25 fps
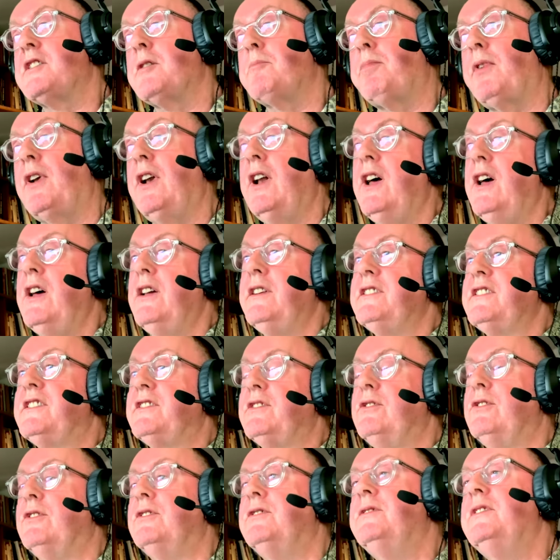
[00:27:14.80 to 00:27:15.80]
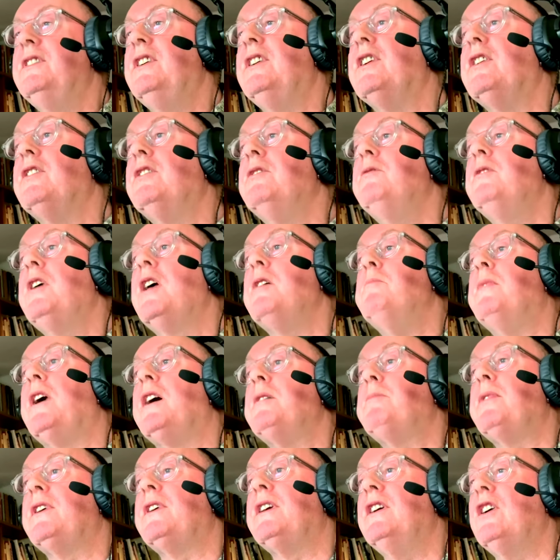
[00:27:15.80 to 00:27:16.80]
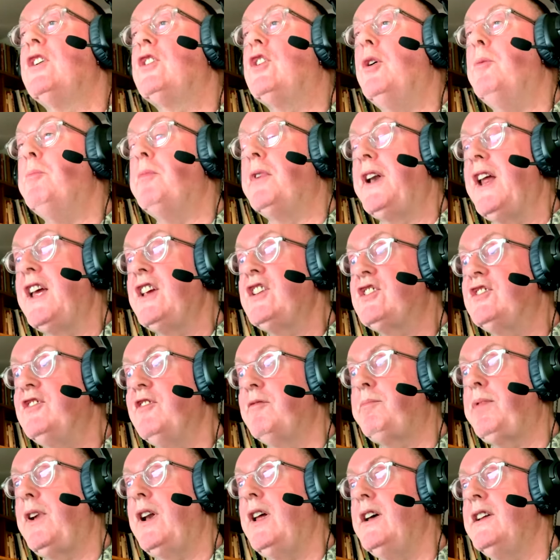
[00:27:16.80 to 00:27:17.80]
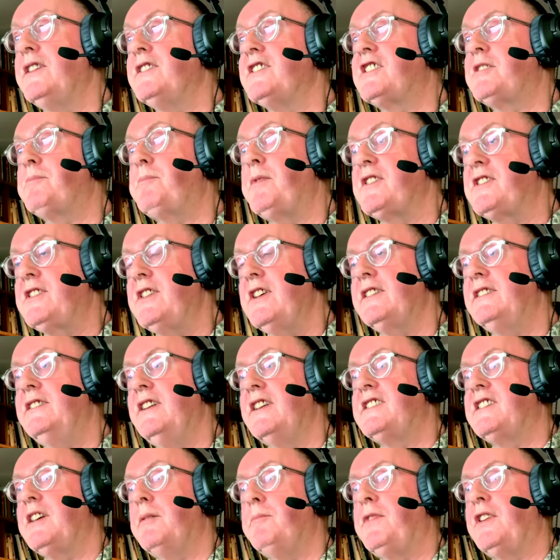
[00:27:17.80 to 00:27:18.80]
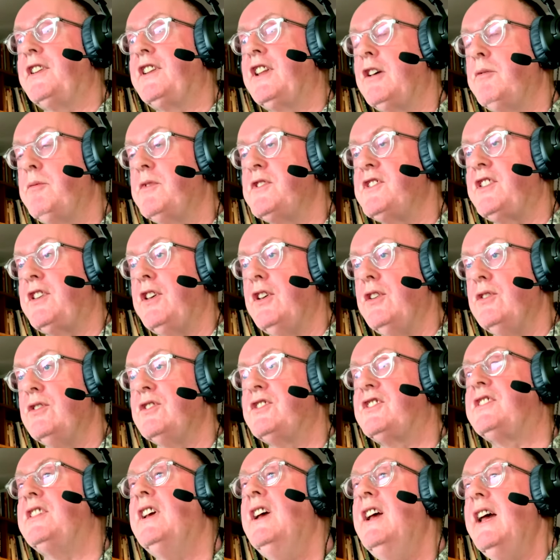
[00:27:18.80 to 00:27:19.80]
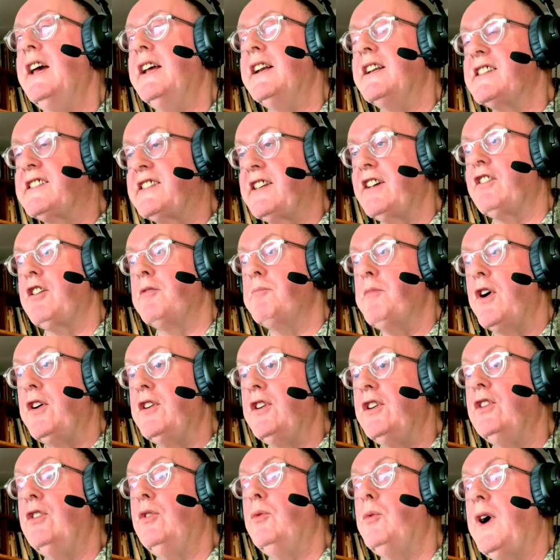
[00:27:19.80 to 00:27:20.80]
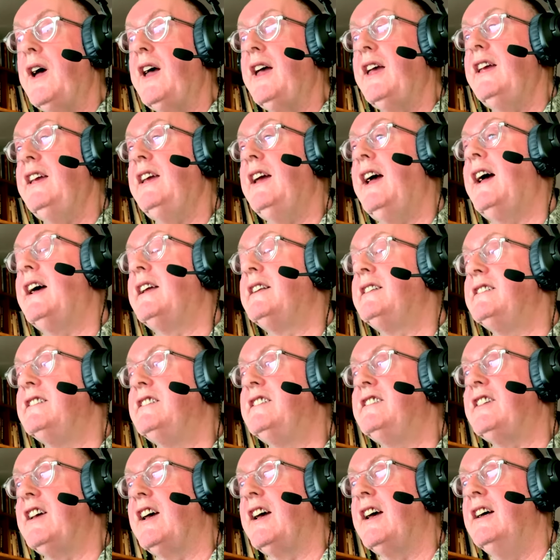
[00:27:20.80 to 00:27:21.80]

plant, or, you know, it might be a combination of plants, but certainly something that was used in a ceremonial way and